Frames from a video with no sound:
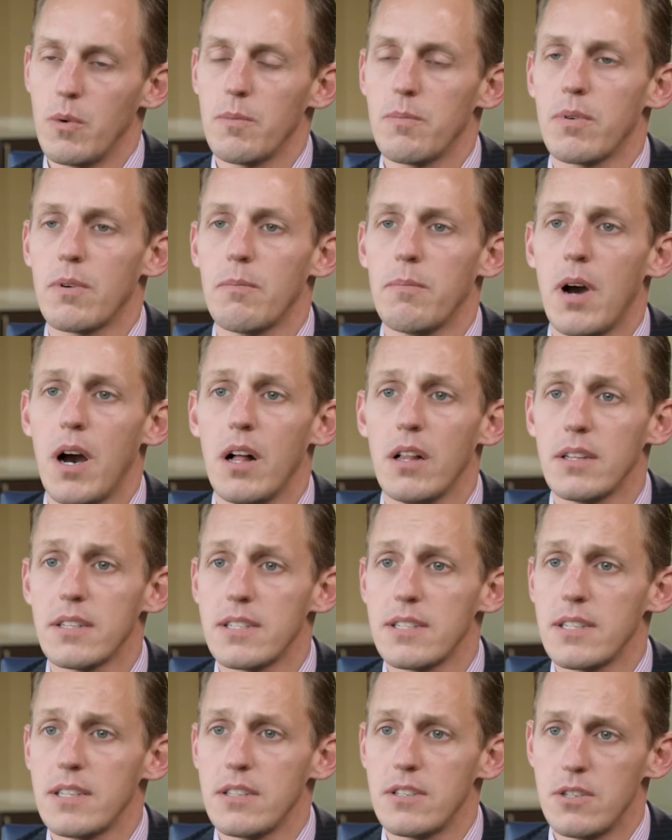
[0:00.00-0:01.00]
What
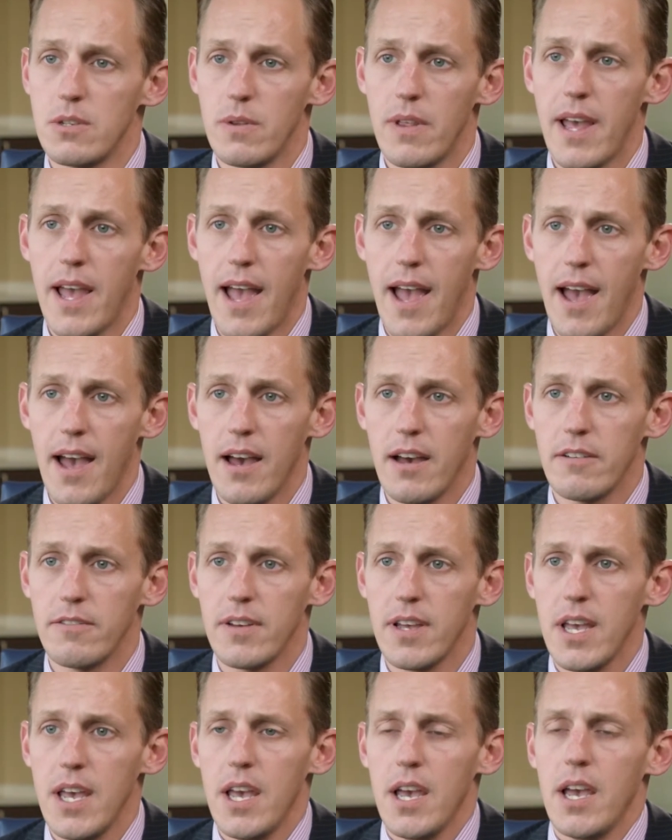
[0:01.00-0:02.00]
policies do they have
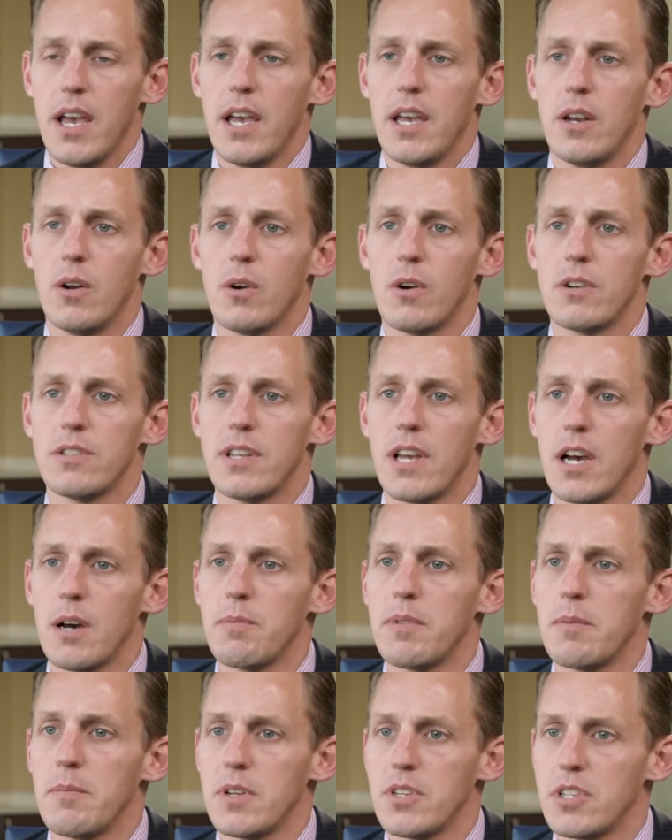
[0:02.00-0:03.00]
in order to
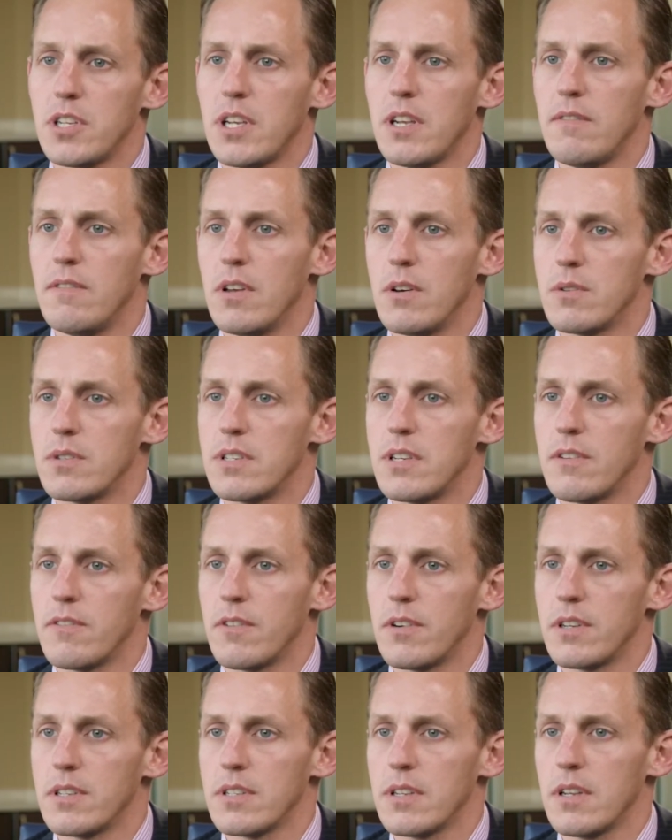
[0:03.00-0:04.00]
help them achieve those
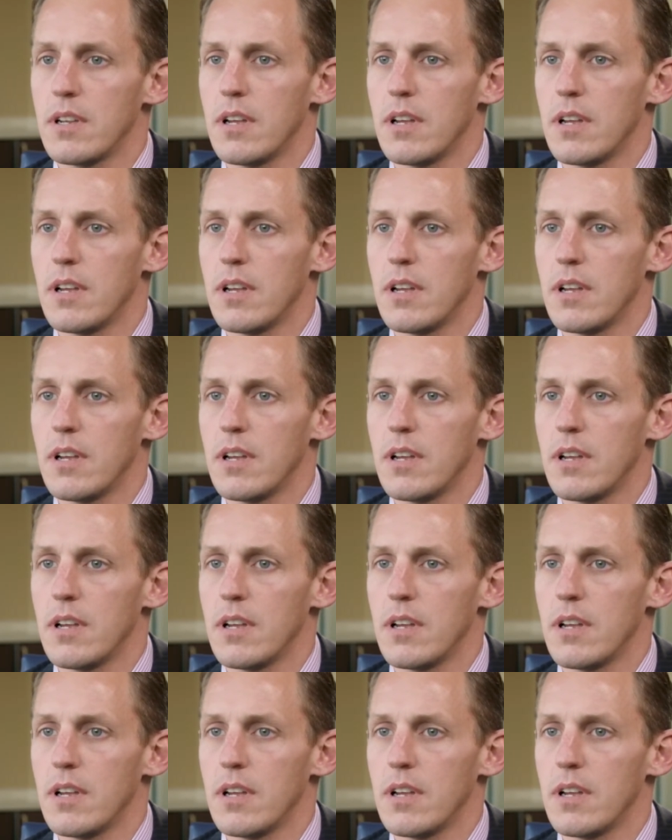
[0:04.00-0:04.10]
different